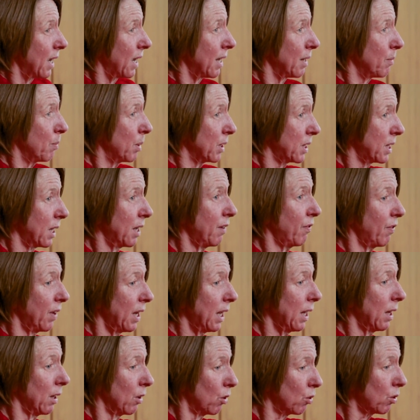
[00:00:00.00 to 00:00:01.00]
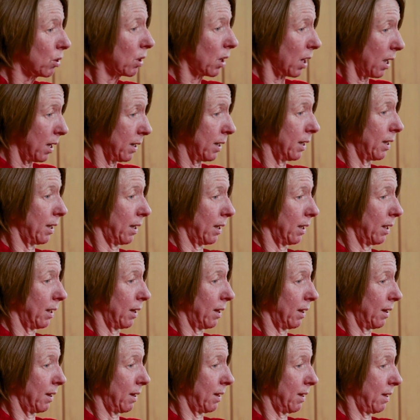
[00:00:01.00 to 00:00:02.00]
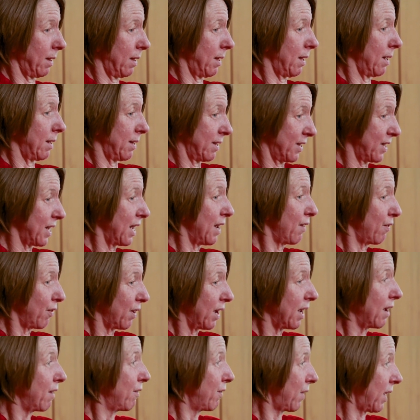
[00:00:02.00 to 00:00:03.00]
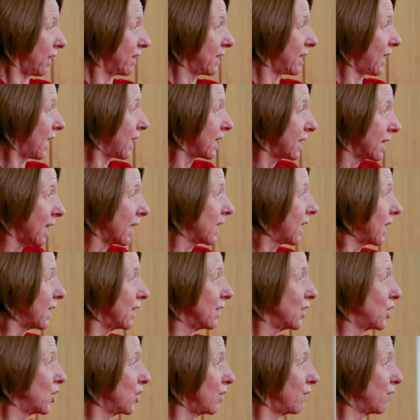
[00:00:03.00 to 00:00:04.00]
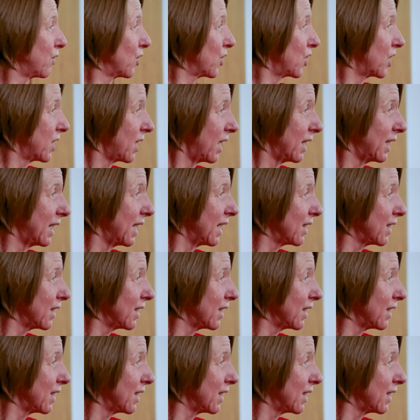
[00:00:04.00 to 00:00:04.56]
and my CV looked like the CV of exactly as you've just said,